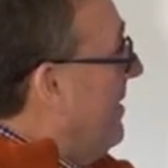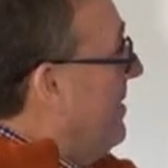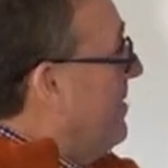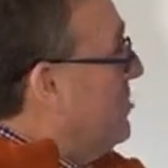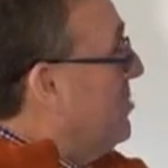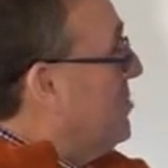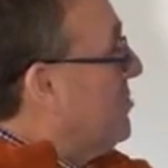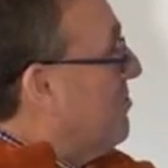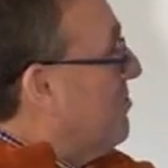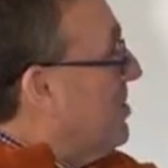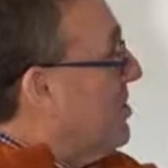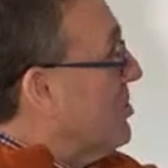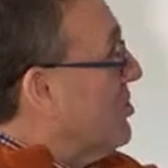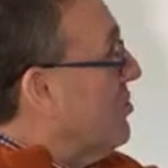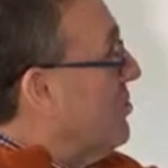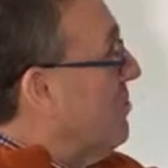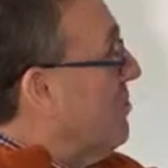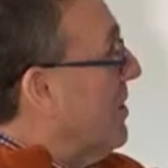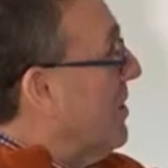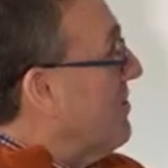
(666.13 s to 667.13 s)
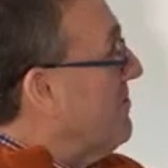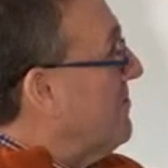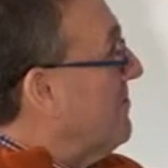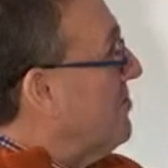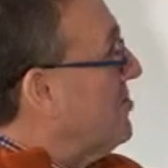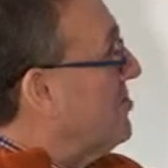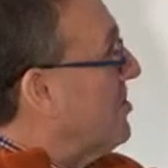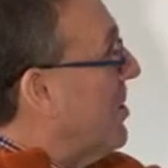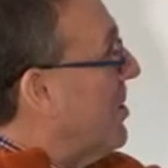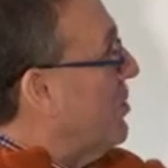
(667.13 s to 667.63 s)
Stretch
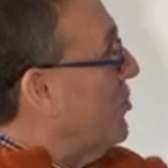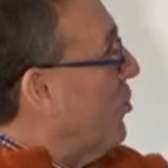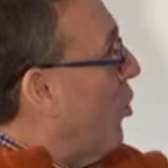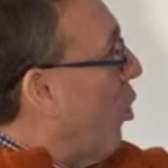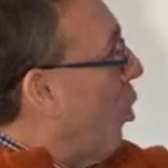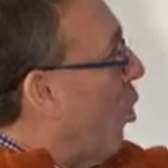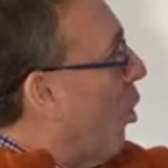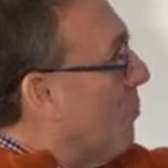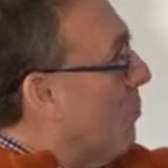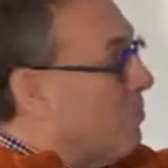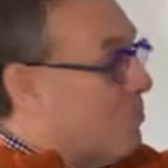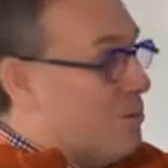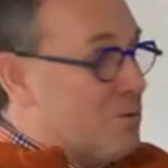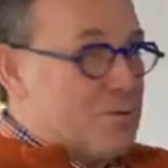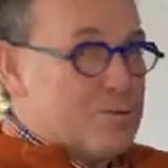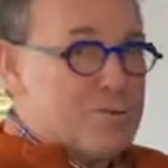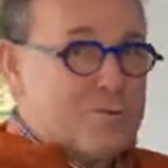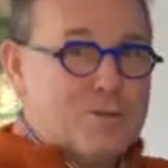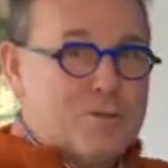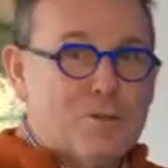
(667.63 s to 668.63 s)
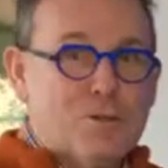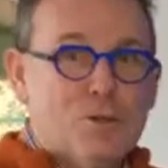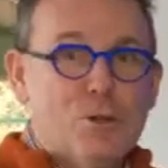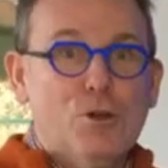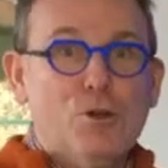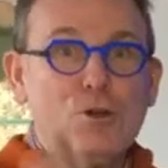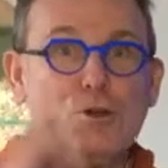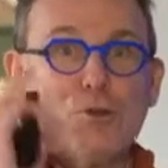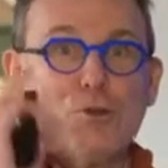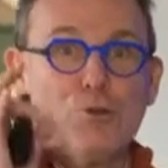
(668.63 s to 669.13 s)
painful side up,
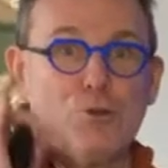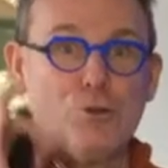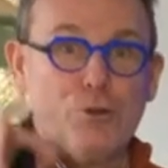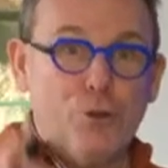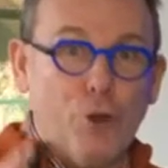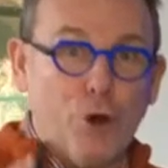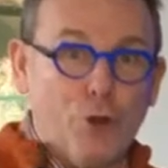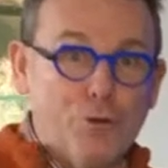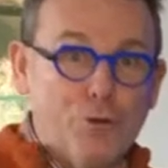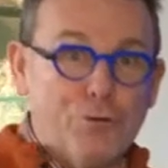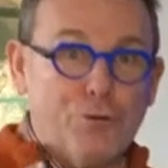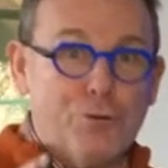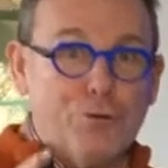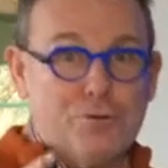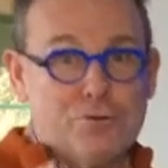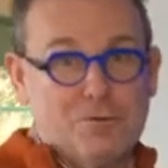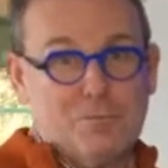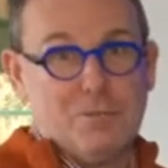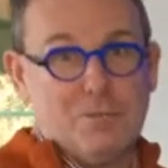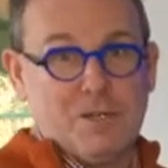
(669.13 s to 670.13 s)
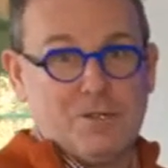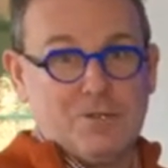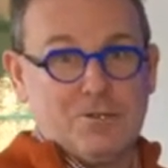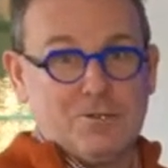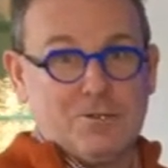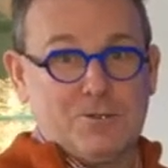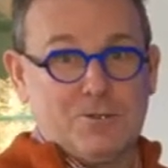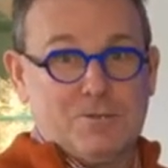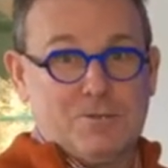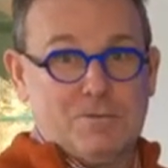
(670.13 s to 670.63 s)
not better,
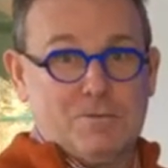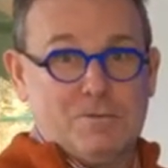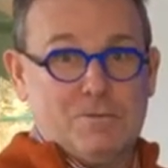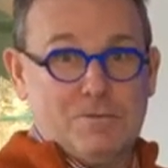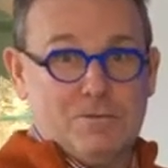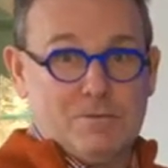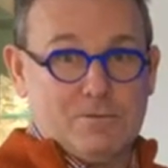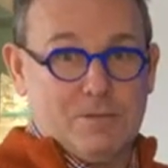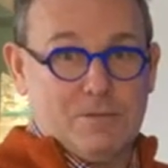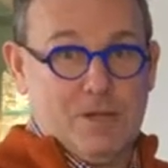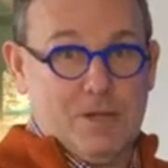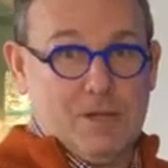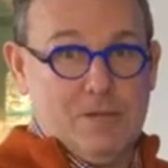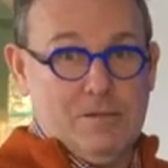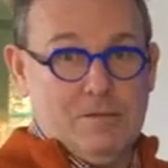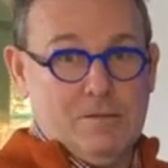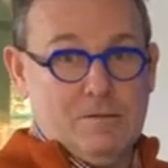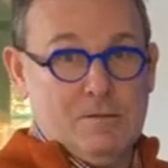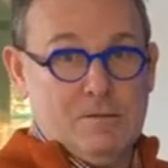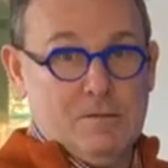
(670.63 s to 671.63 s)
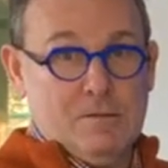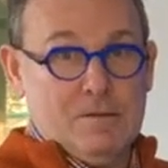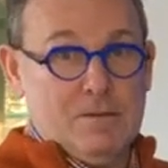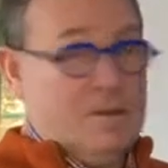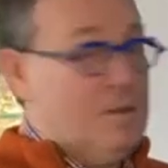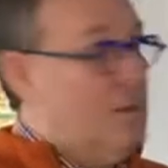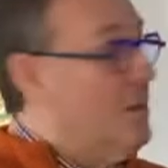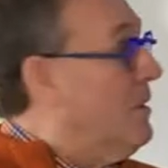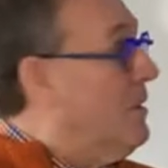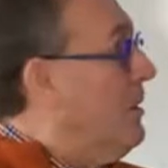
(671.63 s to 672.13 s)
okay?
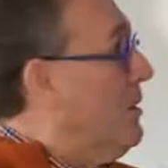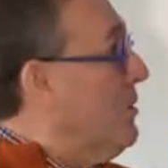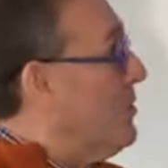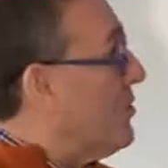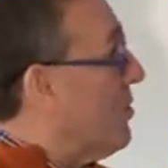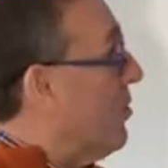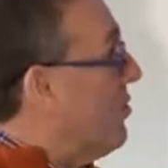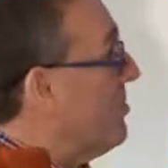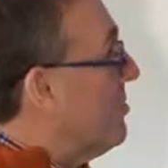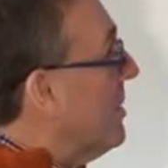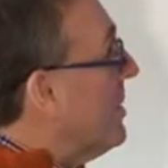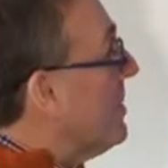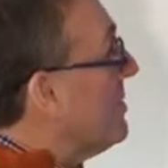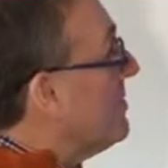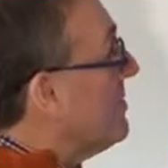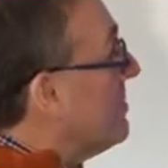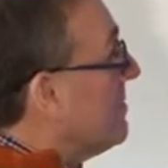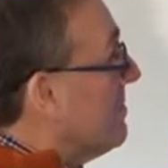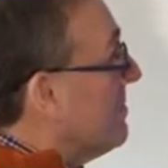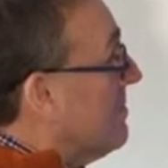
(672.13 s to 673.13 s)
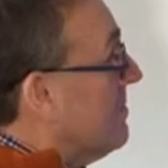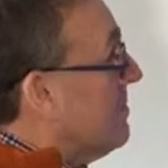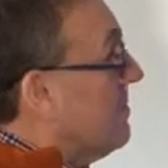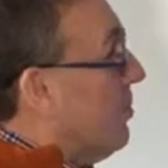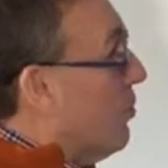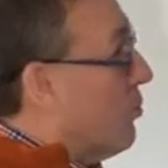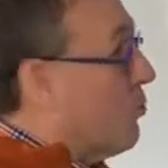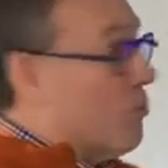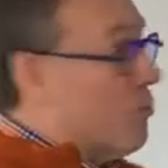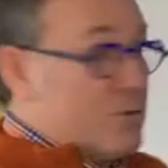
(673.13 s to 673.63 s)
So then,
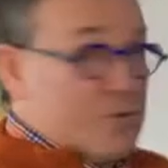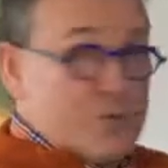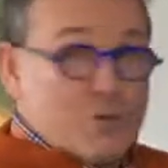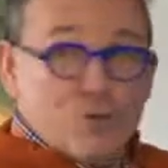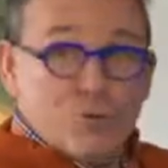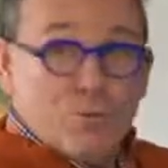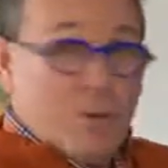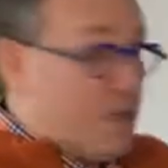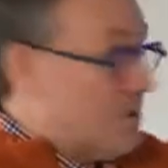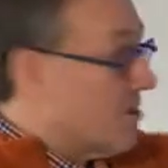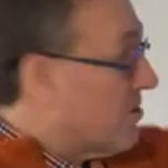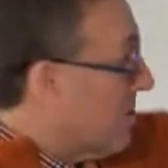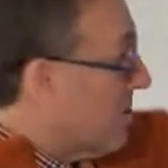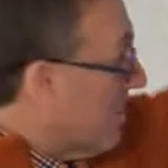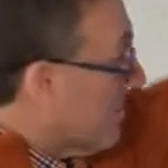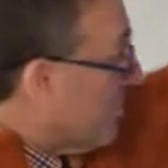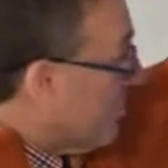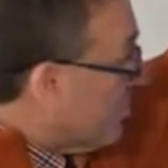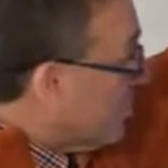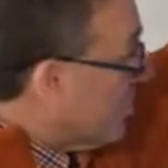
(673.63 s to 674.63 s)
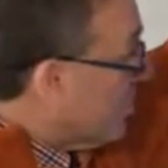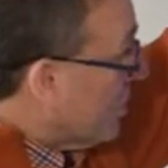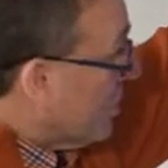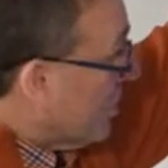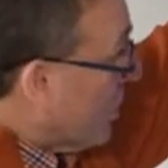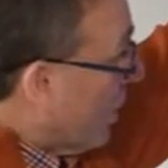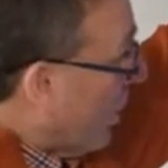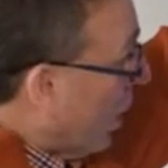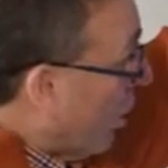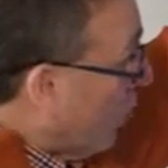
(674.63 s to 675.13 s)
according to my
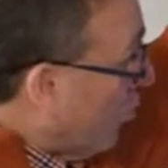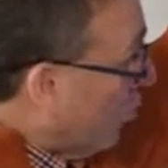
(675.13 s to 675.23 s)
strategy, I